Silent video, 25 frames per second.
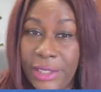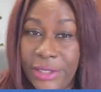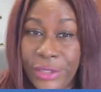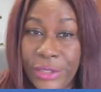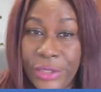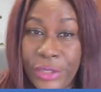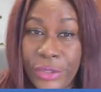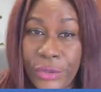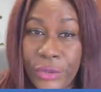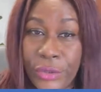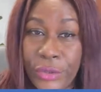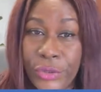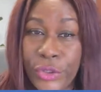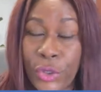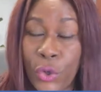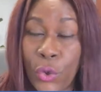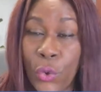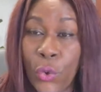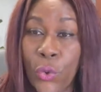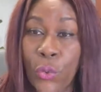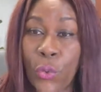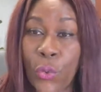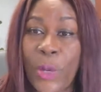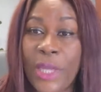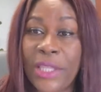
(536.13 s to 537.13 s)
new,
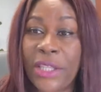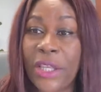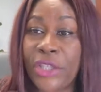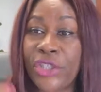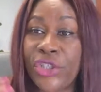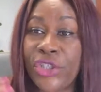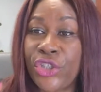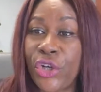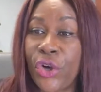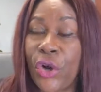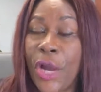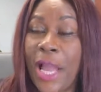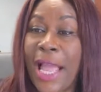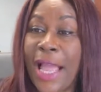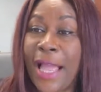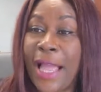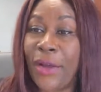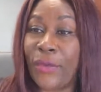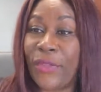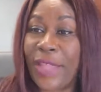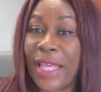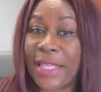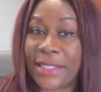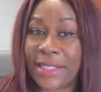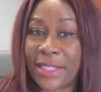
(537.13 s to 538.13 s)
so we're not sure
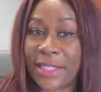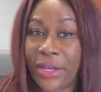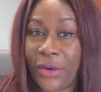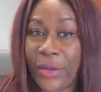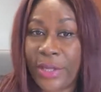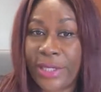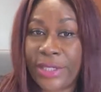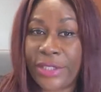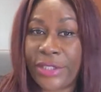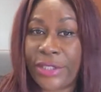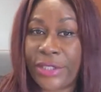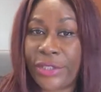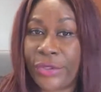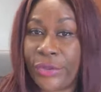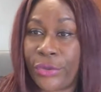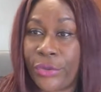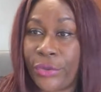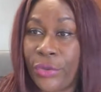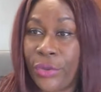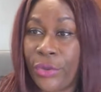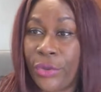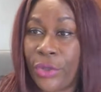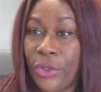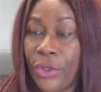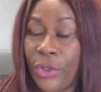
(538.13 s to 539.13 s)
how that's going
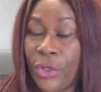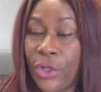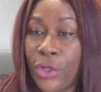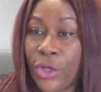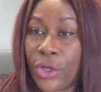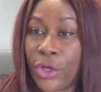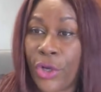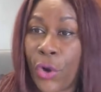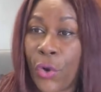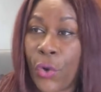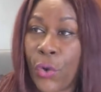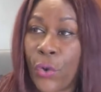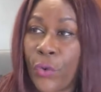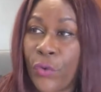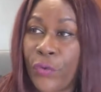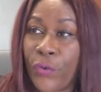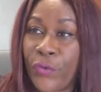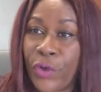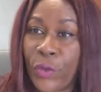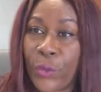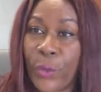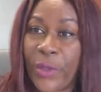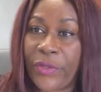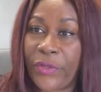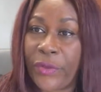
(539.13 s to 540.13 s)
to go
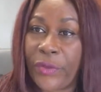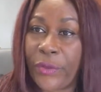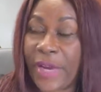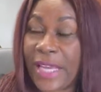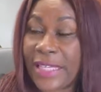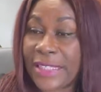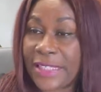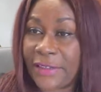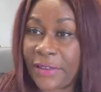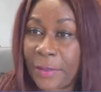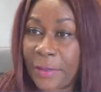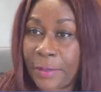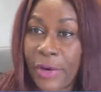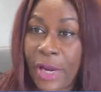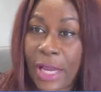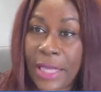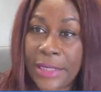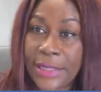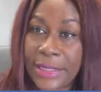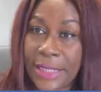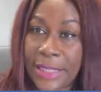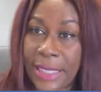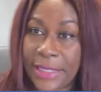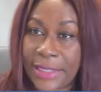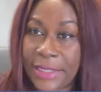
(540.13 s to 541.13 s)
over with the rest of the
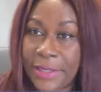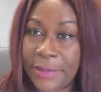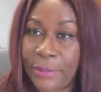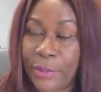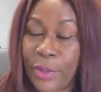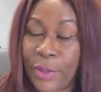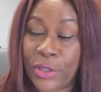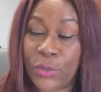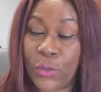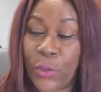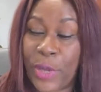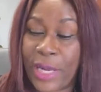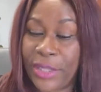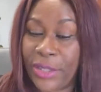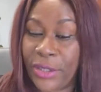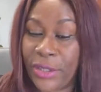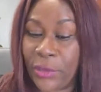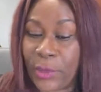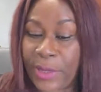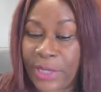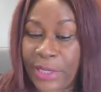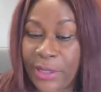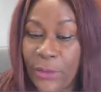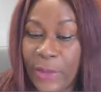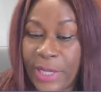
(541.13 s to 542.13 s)
process. But when
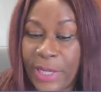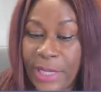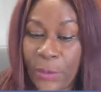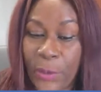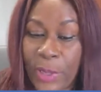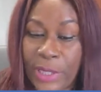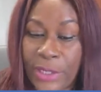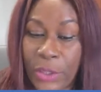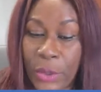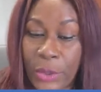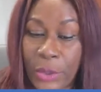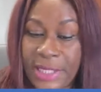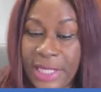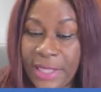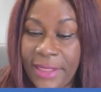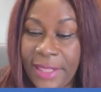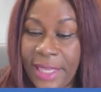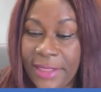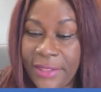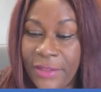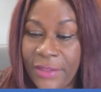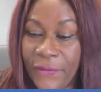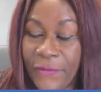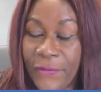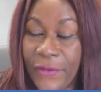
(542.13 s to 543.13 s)
we're noting
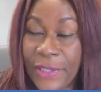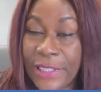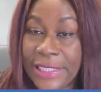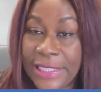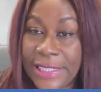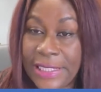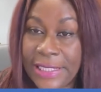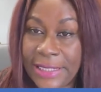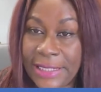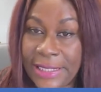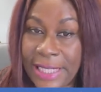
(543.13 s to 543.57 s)
that the first